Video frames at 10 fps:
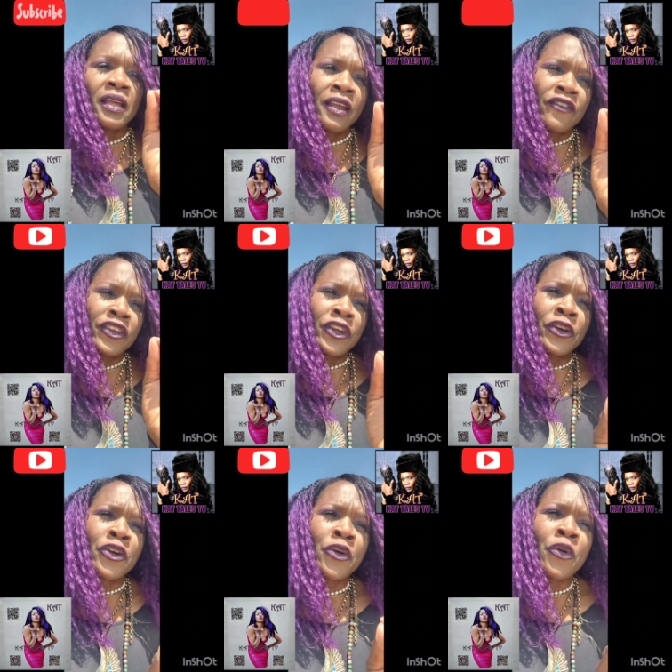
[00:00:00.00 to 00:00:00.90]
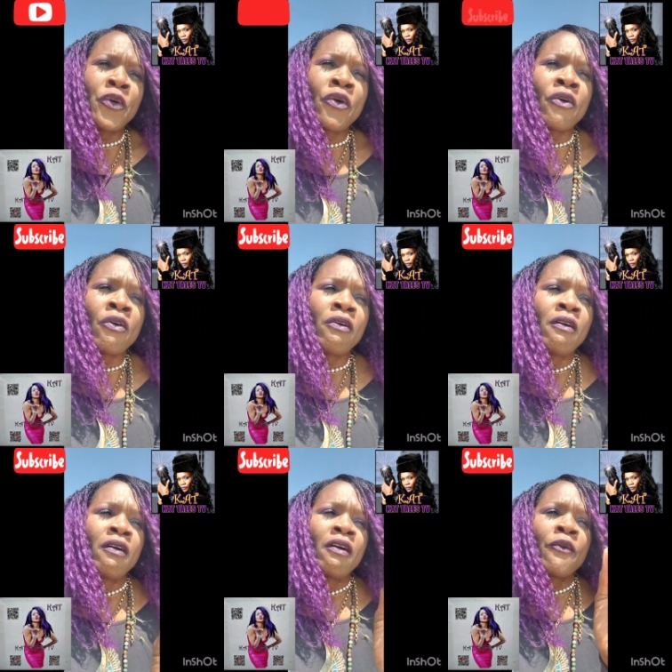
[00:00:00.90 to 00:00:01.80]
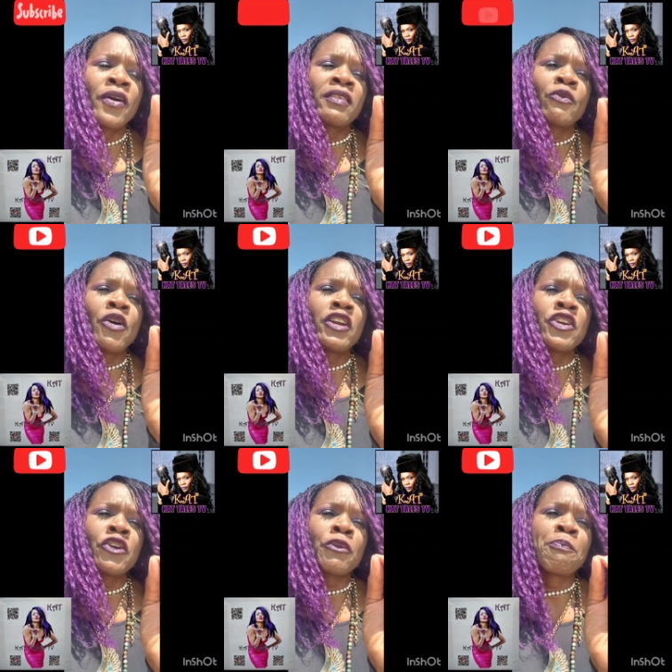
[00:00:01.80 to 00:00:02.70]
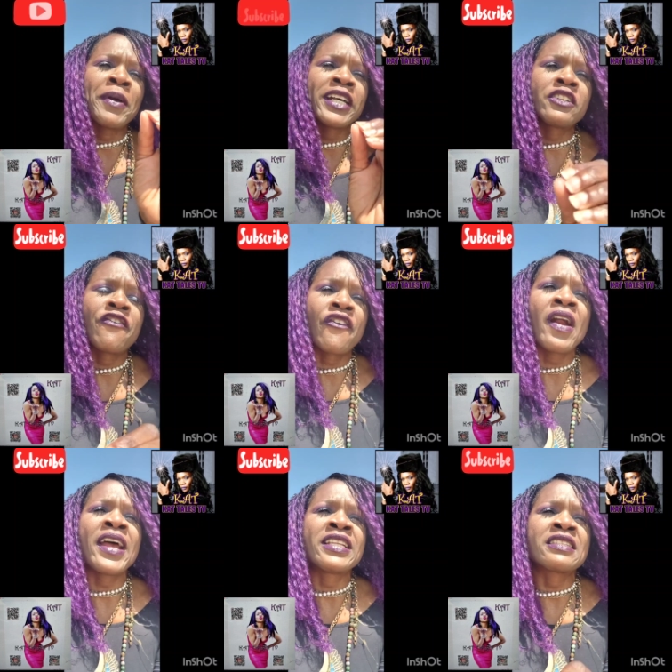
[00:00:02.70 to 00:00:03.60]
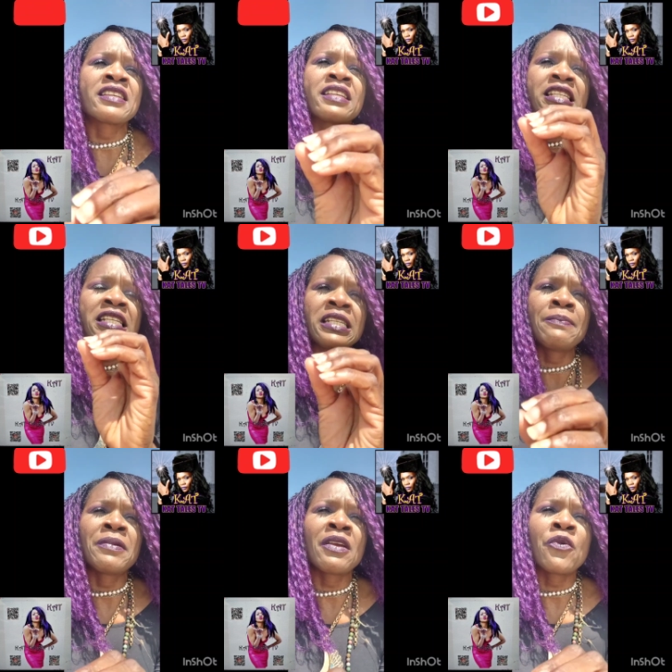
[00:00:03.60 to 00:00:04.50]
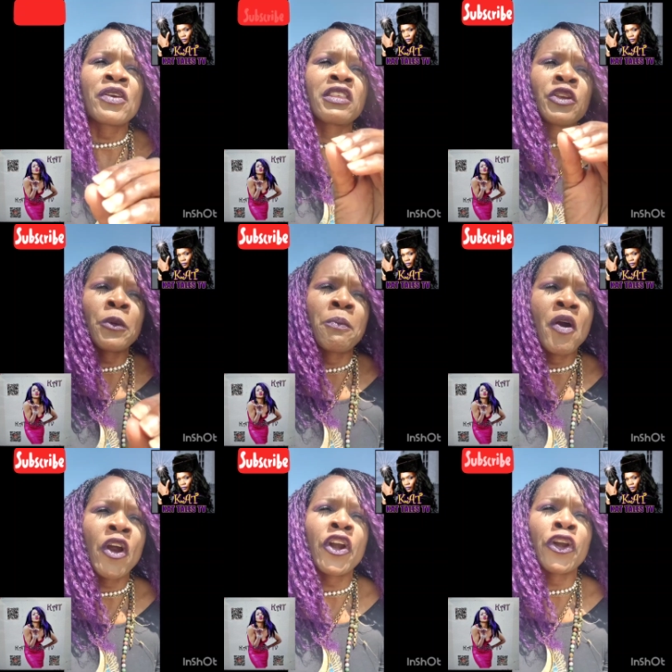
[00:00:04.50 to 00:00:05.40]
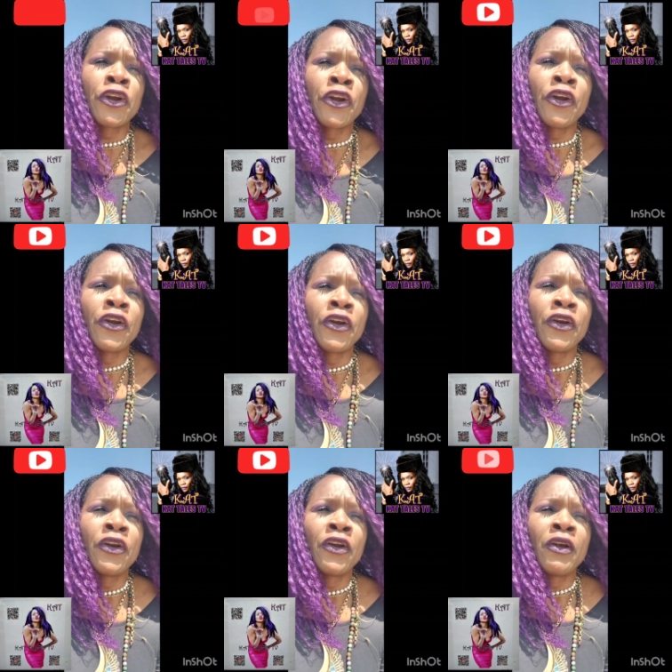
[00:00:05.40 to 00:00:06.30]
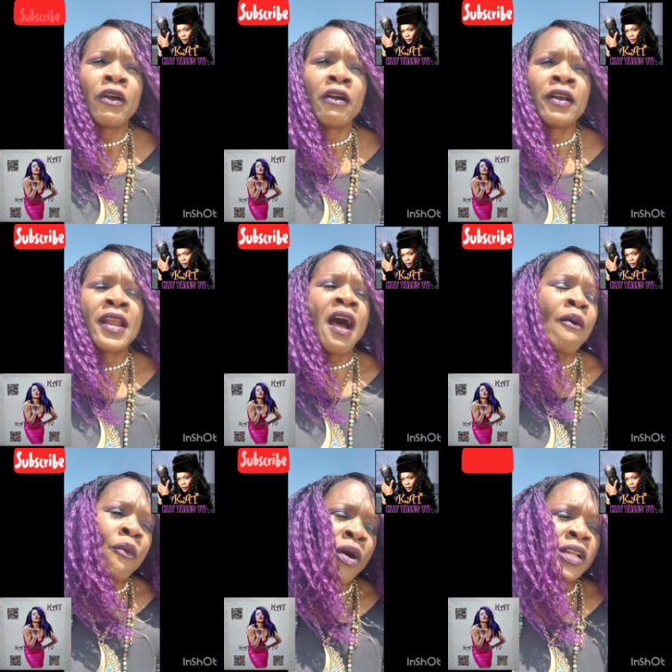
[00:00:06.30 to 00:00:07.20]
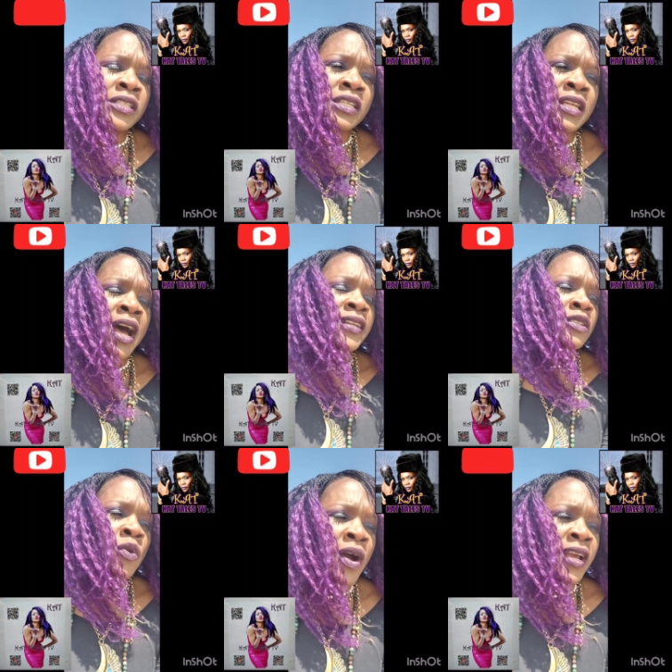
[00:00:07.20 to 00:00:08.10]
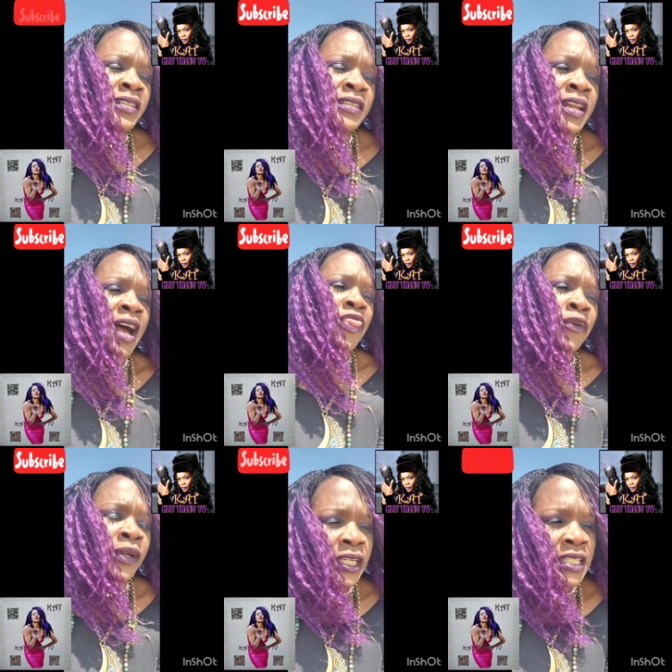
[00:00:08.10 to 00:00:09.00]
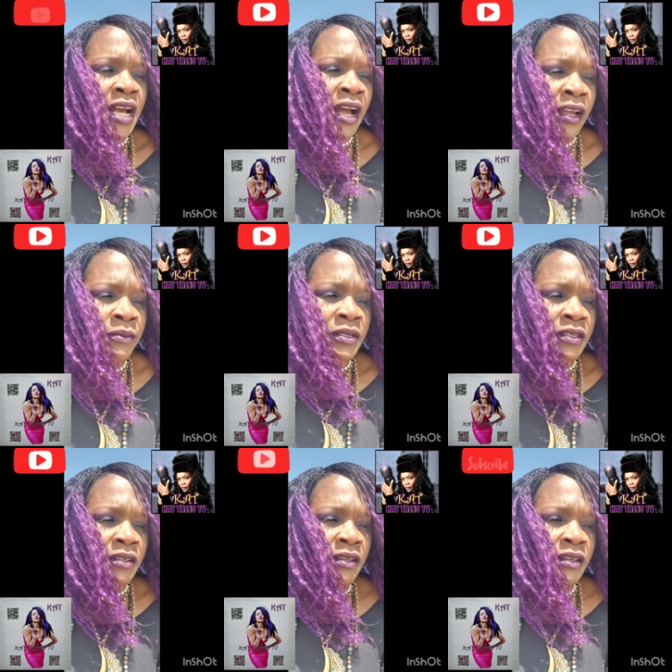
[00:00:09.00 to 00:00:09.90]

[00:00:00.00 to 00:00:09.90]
If you're cool with one of your best friends sleeping with your partner, not once, not twice, not 3 times,